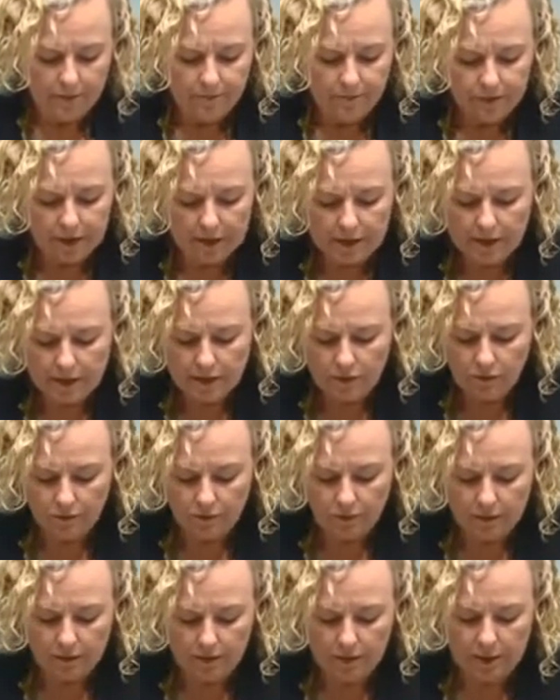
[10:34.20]
This is
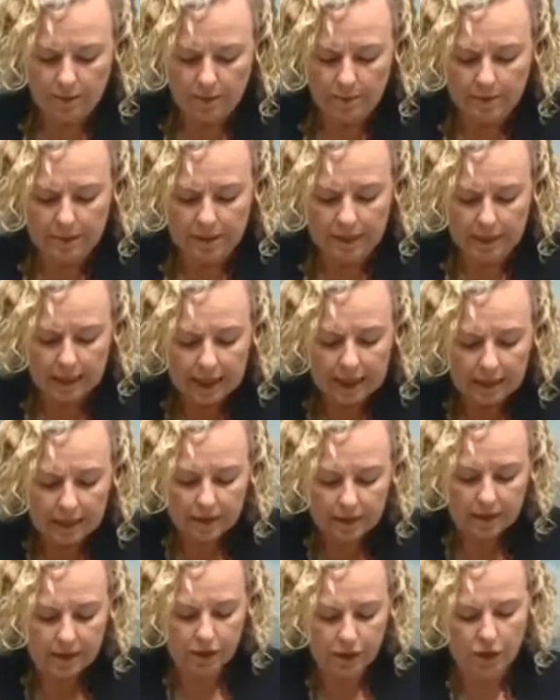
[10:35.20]
revealed as a
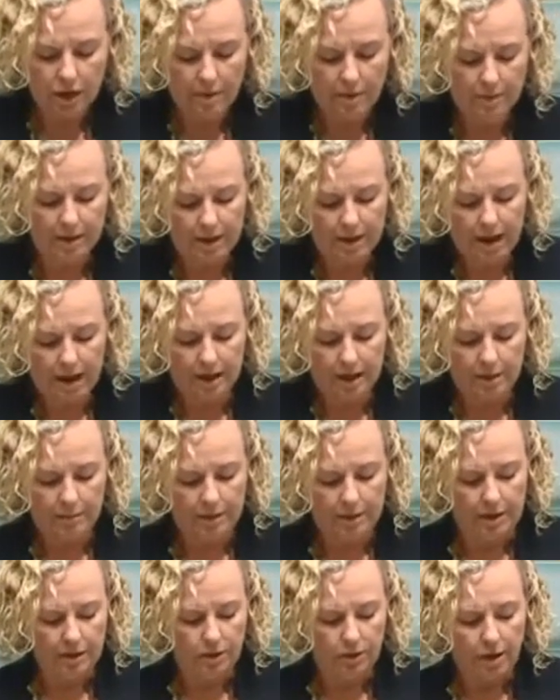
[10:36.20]
particularly shabby
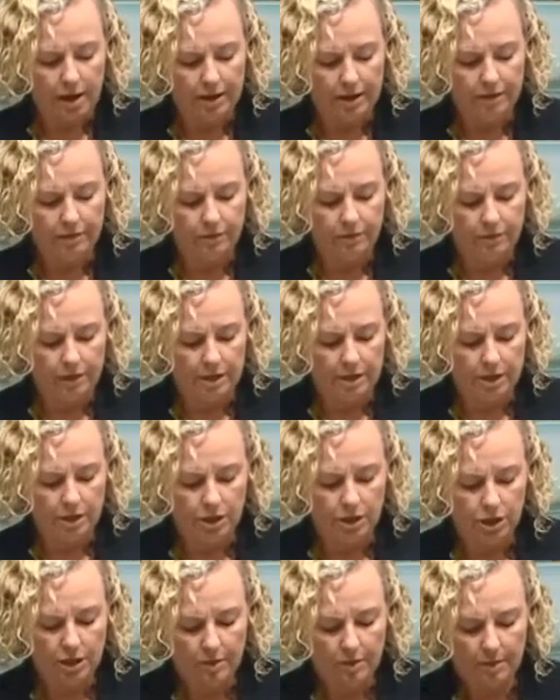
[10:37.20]
argument in light of the
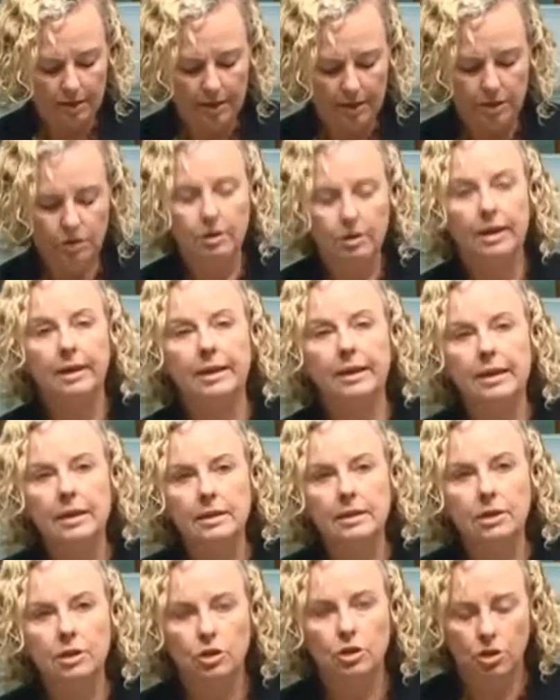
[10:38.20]
research done by the Australian
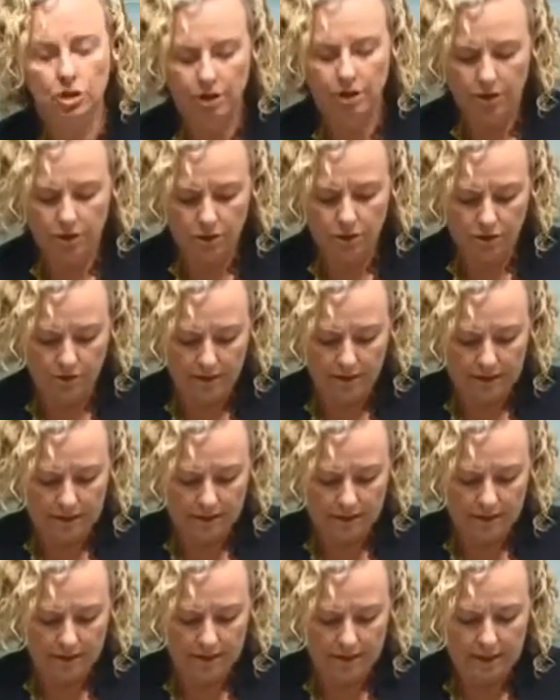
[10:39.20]
Institute in
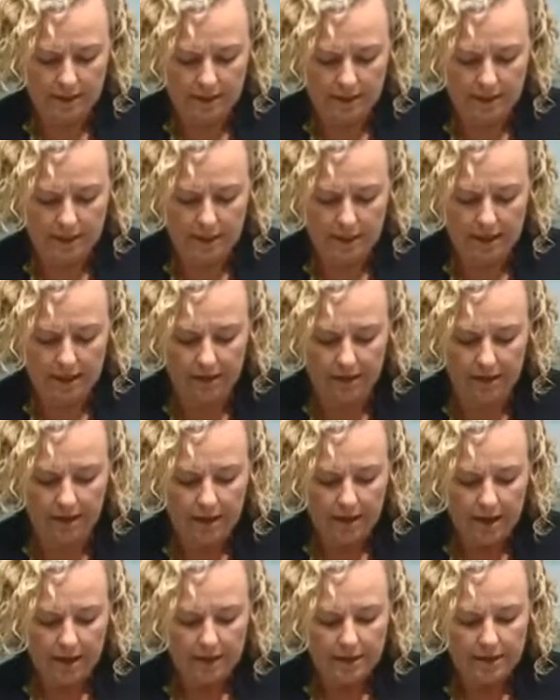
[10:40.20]
2016,
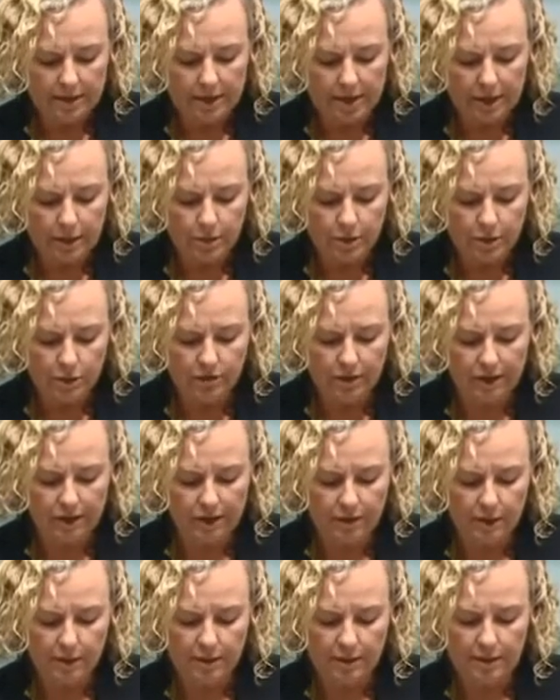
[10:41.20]
a study which found
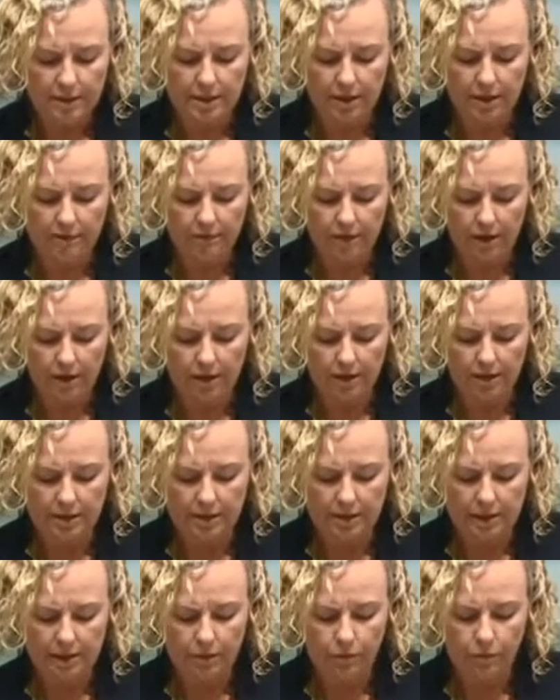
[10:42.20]
that domestic violence
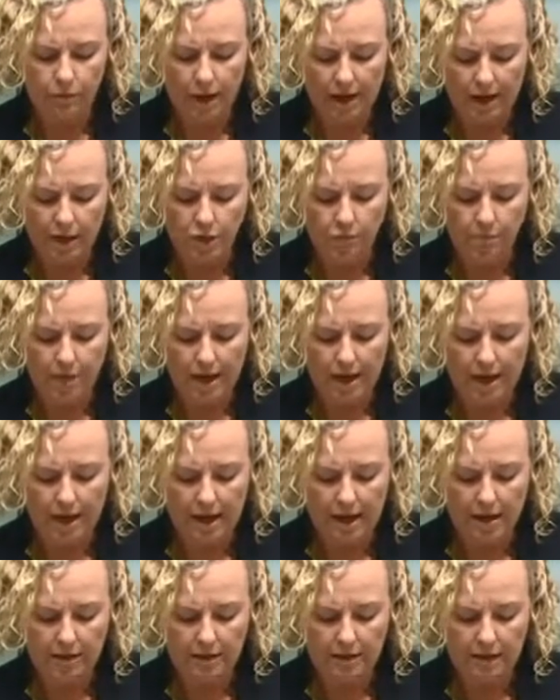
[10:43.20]
leave wage
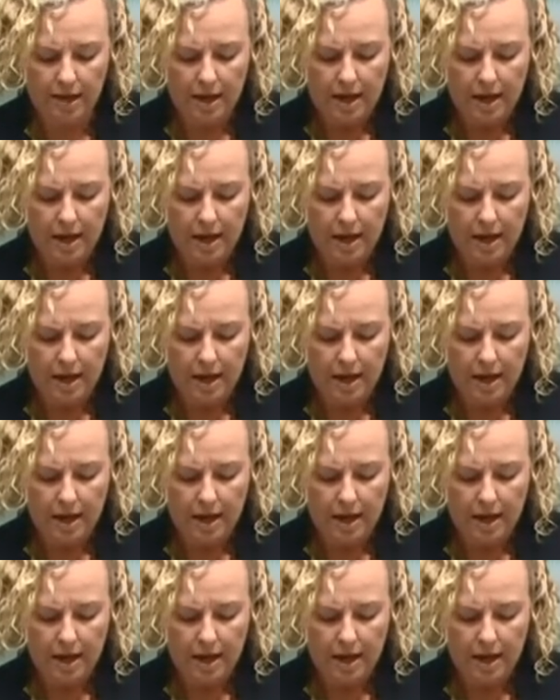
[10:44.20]
payouts